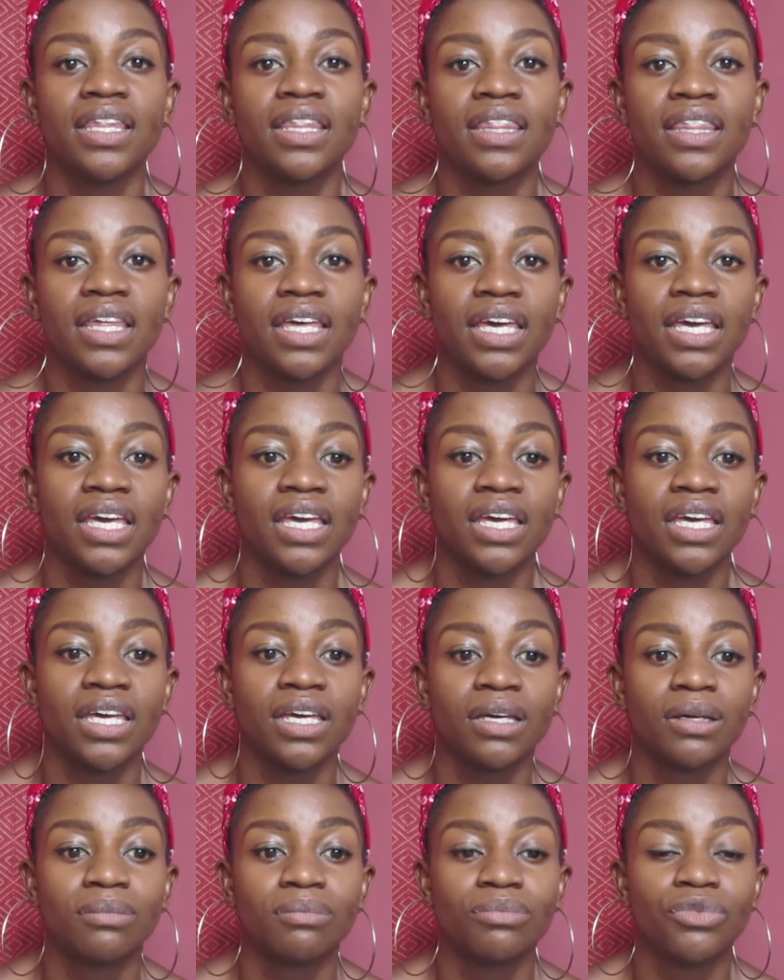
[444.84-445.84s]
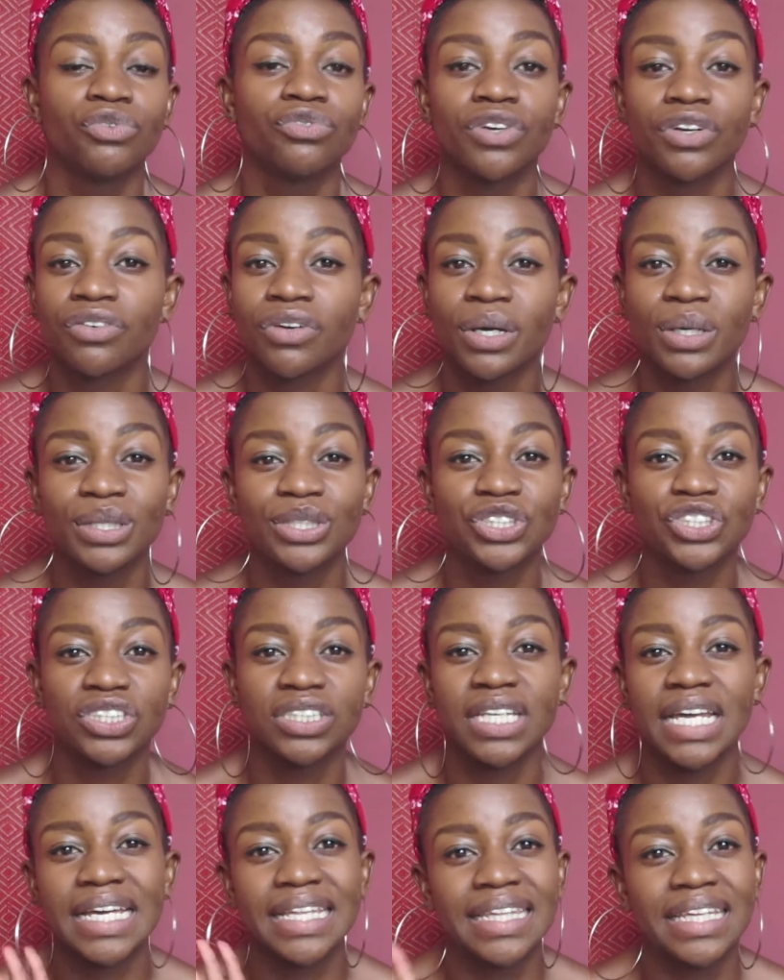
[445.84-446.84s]
the moving around and
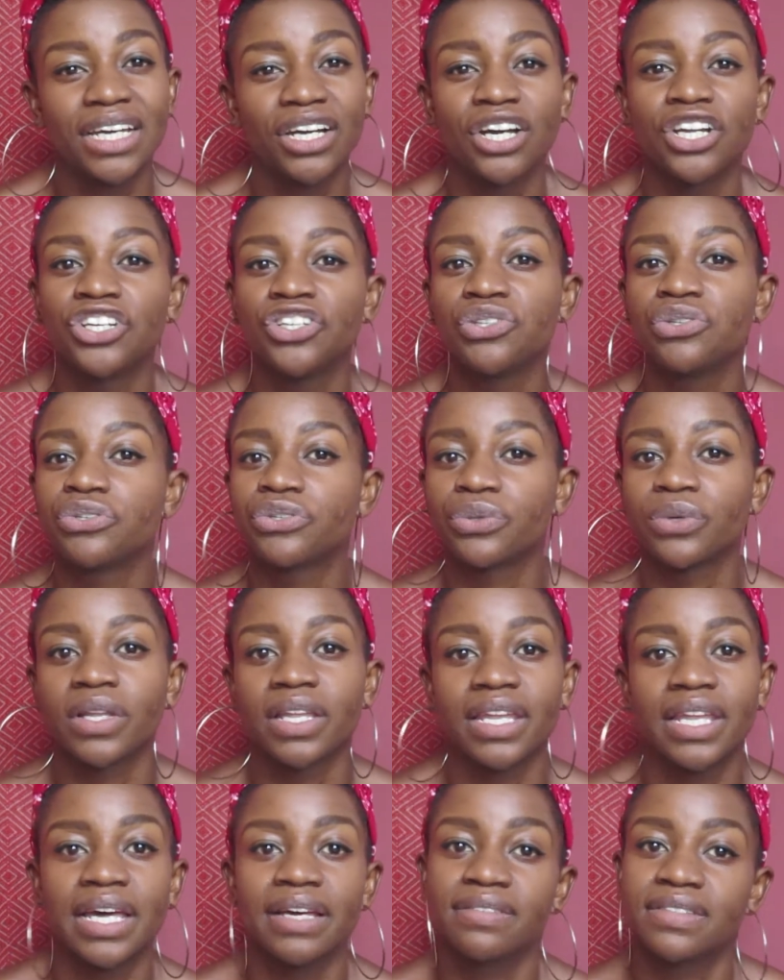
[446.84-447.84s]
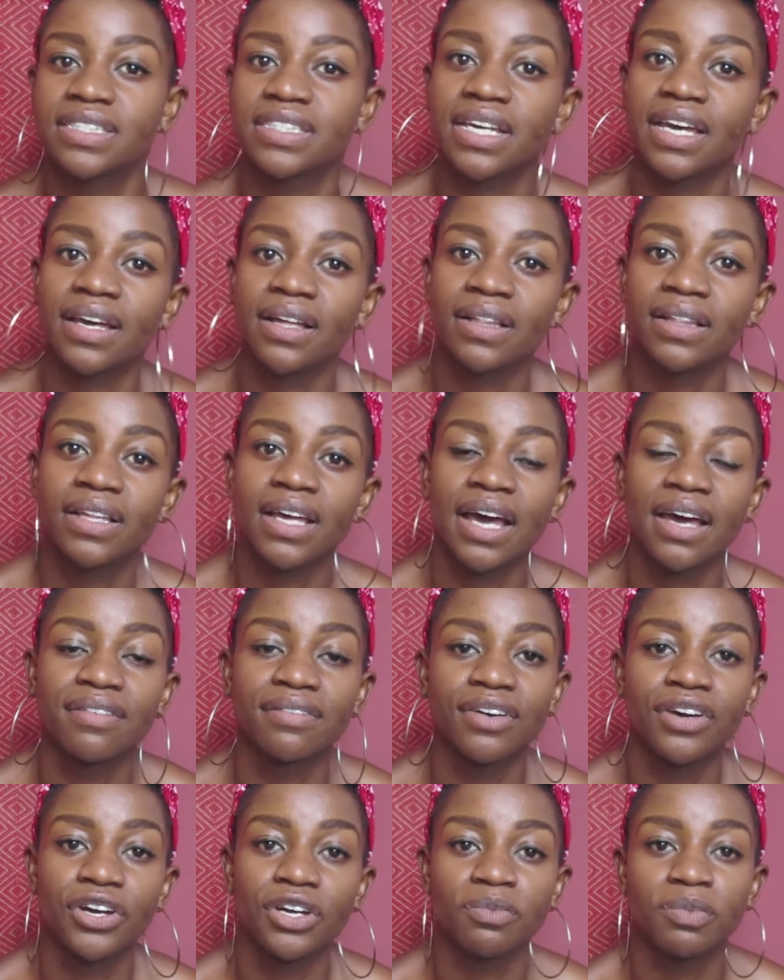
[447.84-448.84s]
just like the unusual lifestyle.
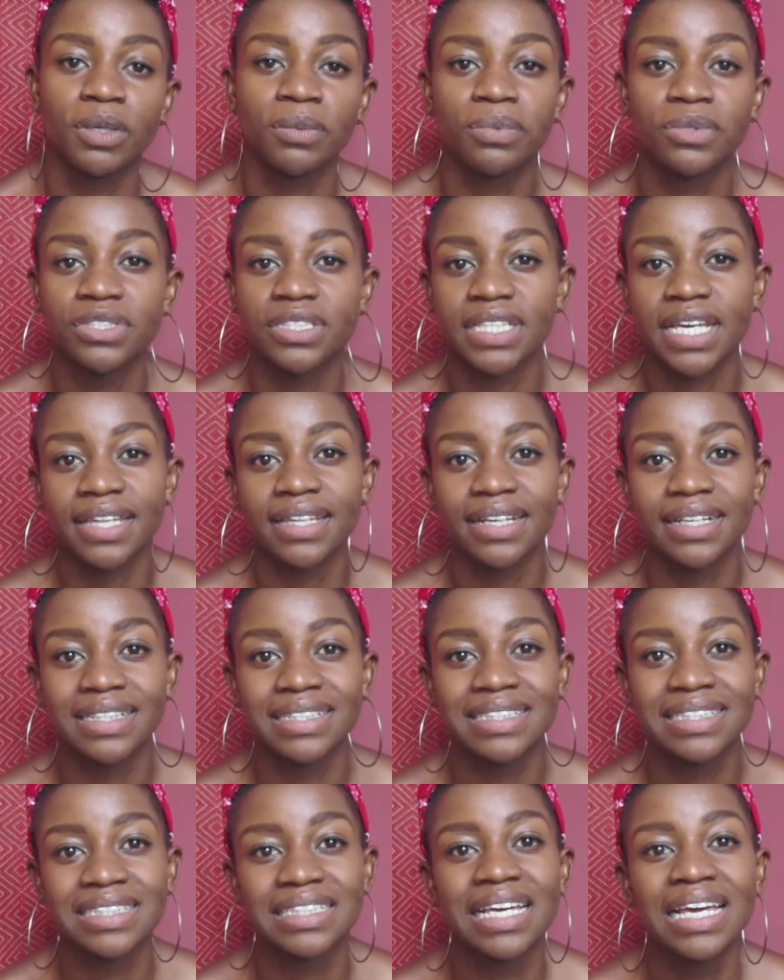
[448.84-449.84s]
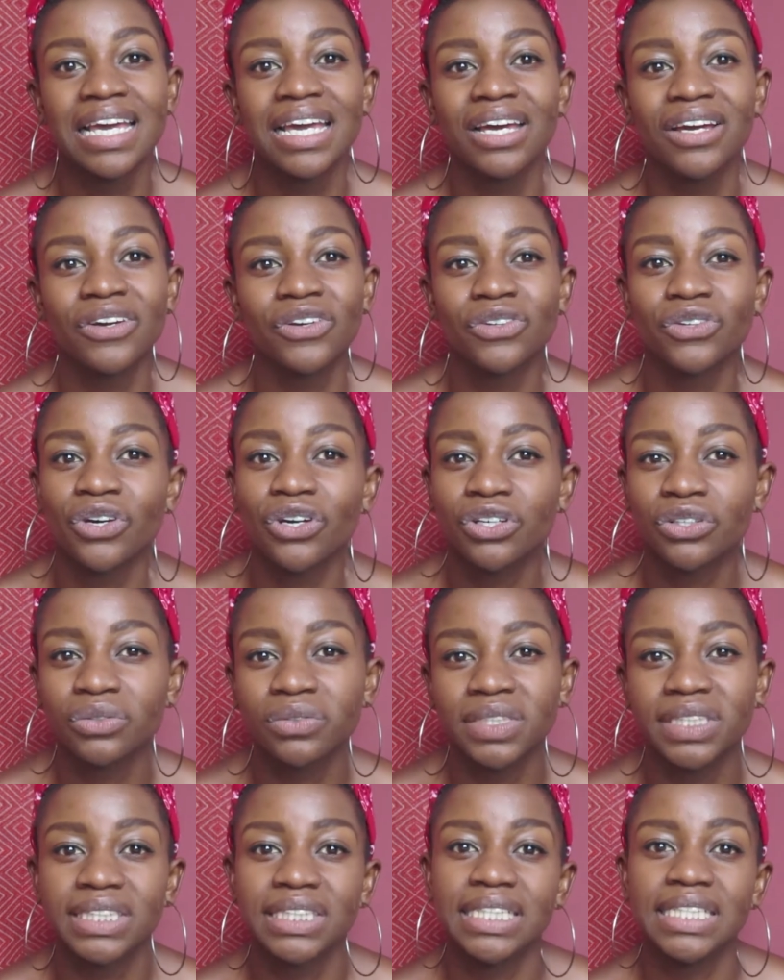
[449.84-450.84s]
I've heard people say that it's not
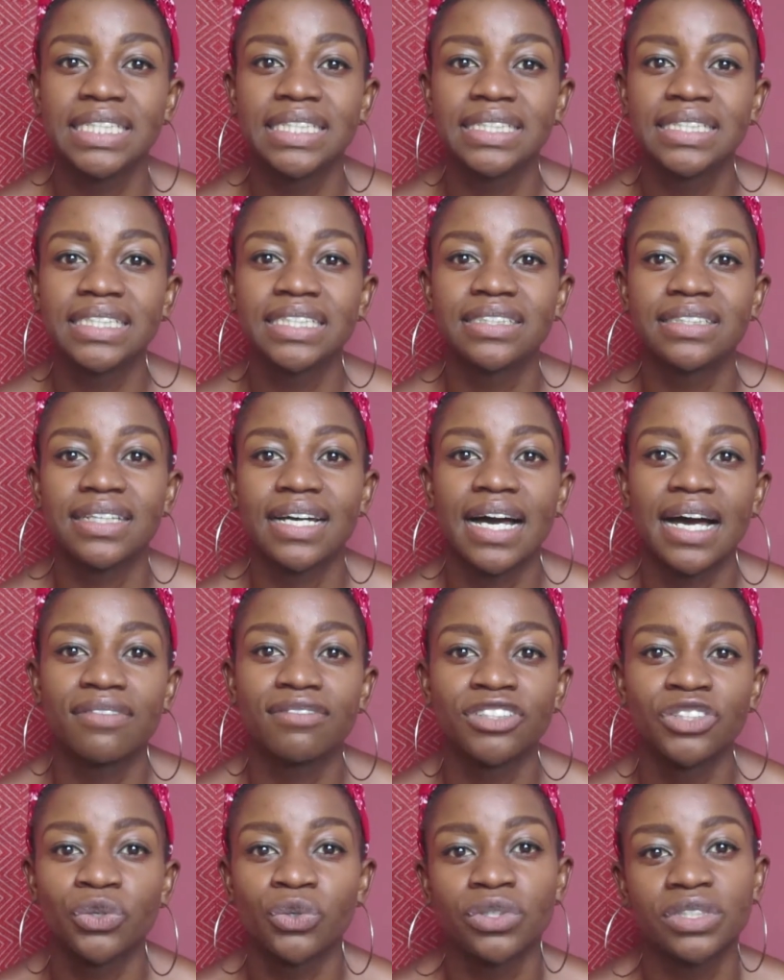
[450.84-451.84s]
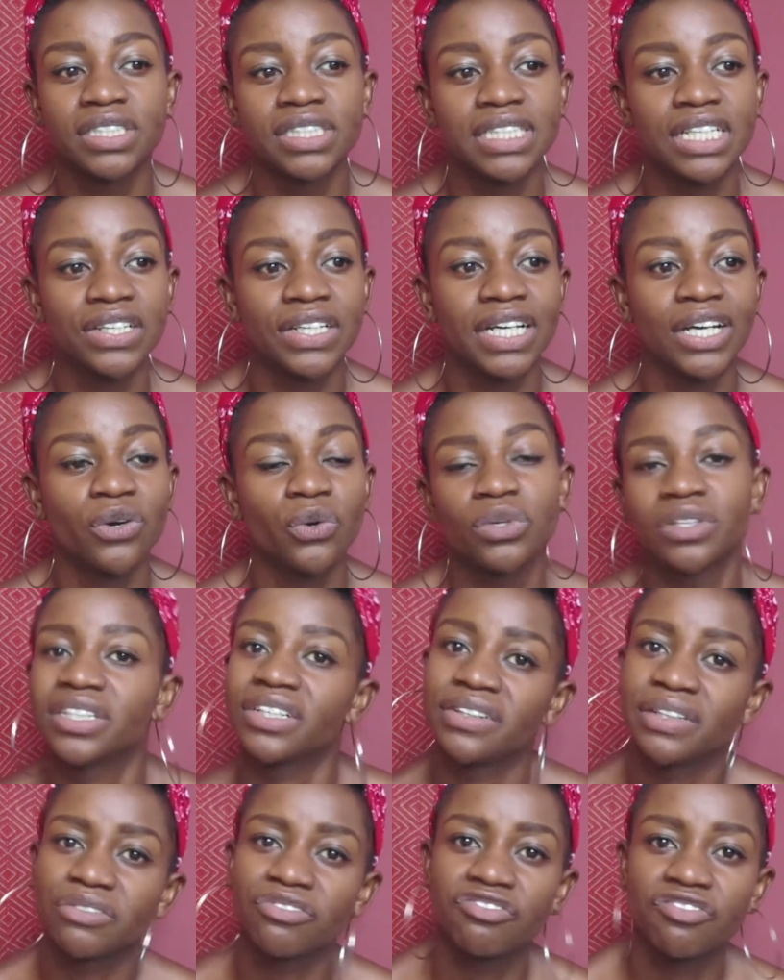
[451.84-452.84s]
always easy to have an
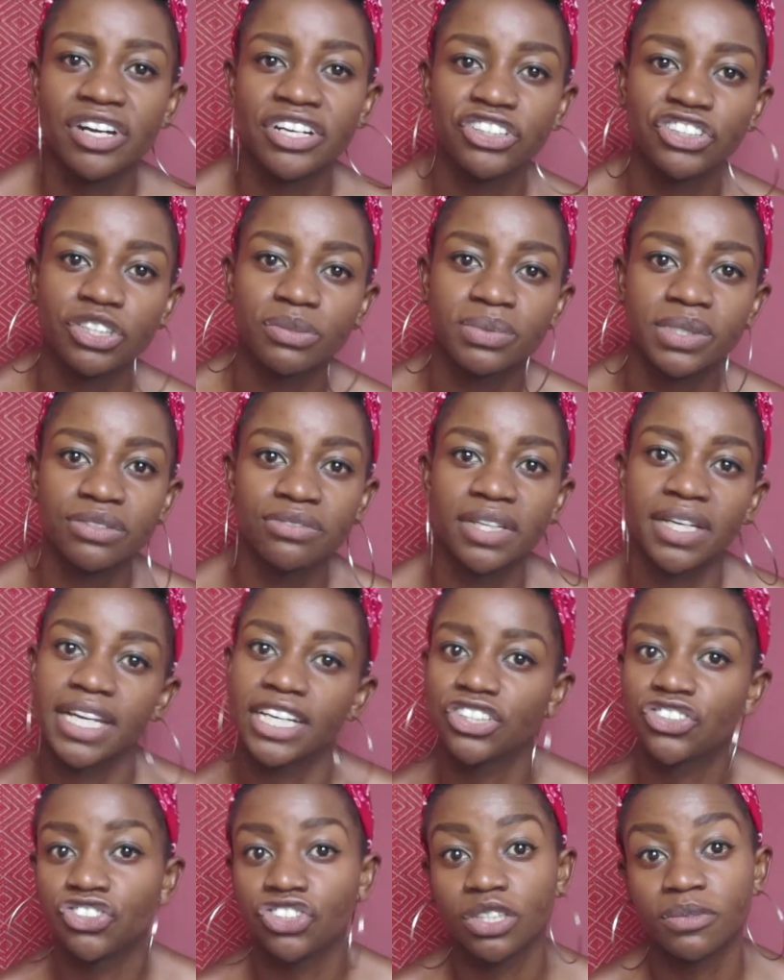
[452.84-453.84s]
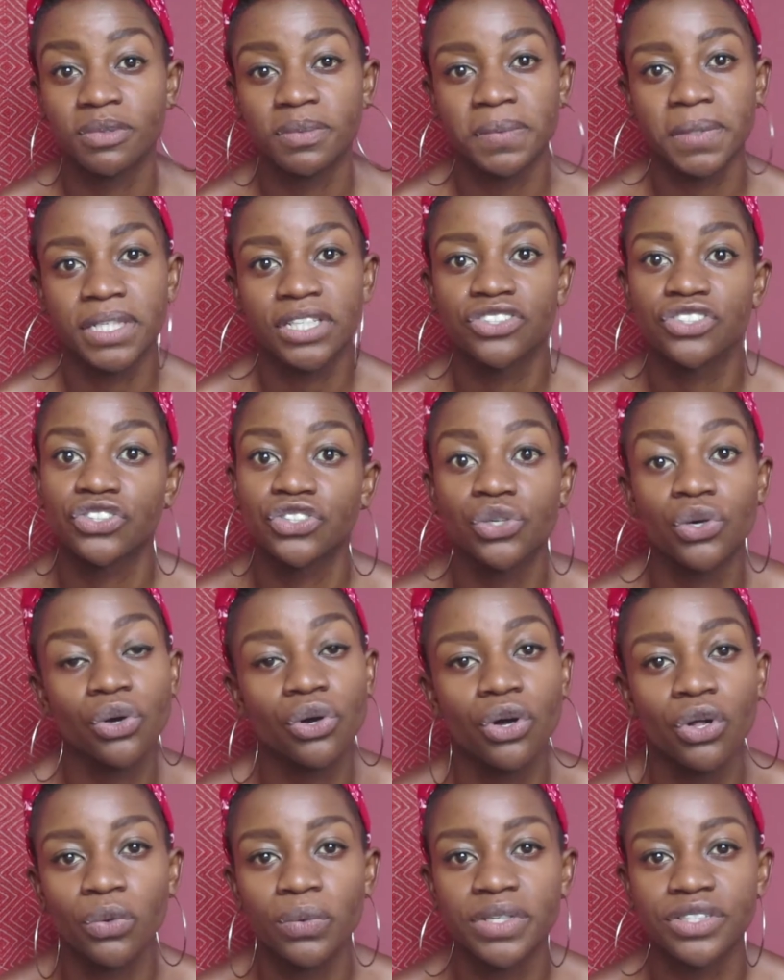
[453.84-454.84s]
ordinary friendships and relationships because
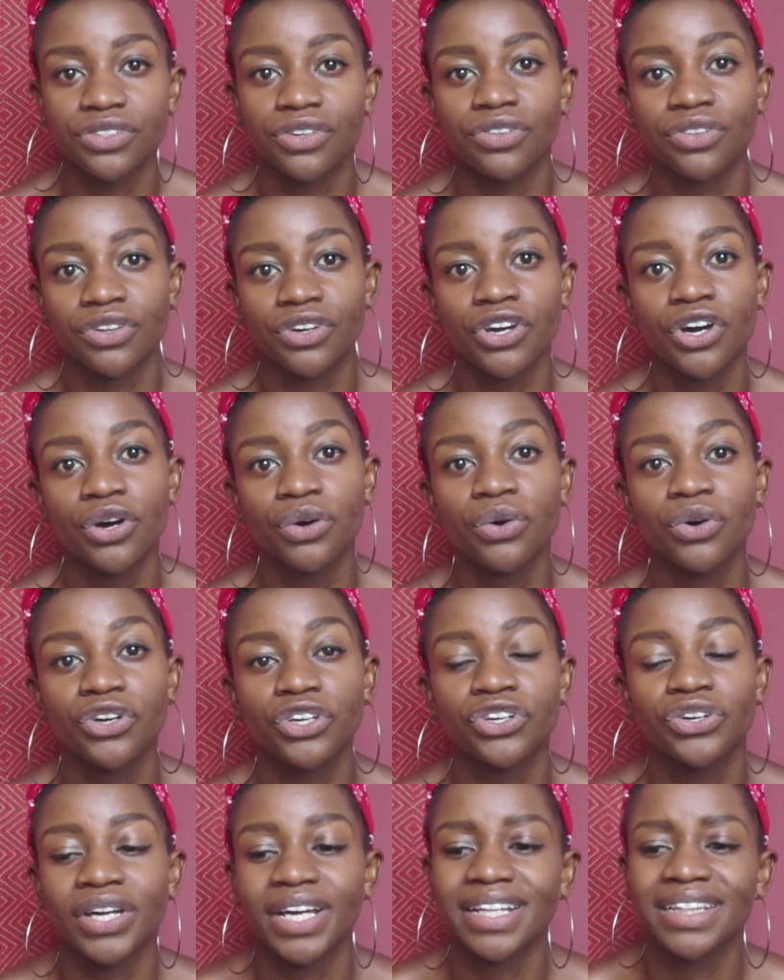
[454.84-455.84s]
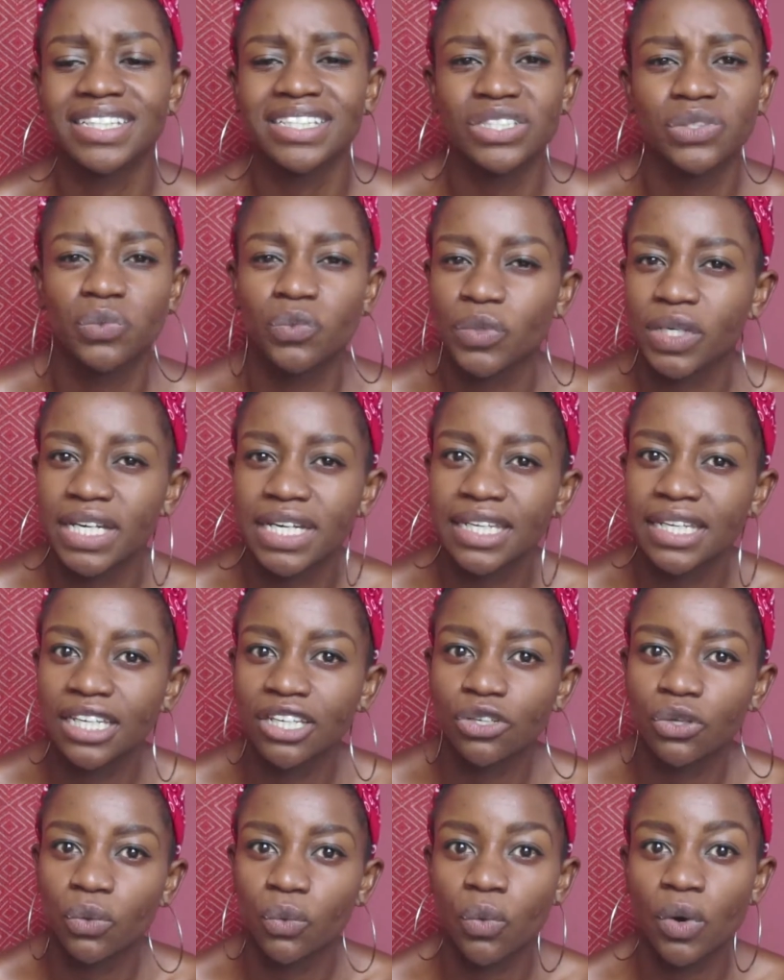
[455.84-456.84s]
you're always on the go, or you're in this weird
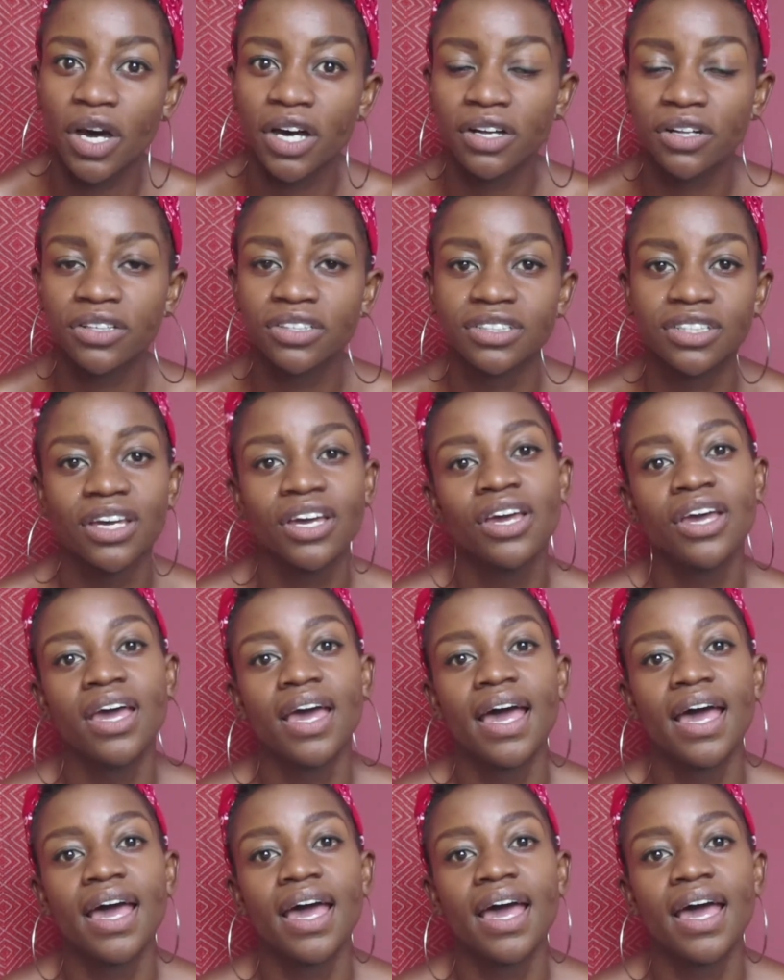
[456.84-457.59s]
little world.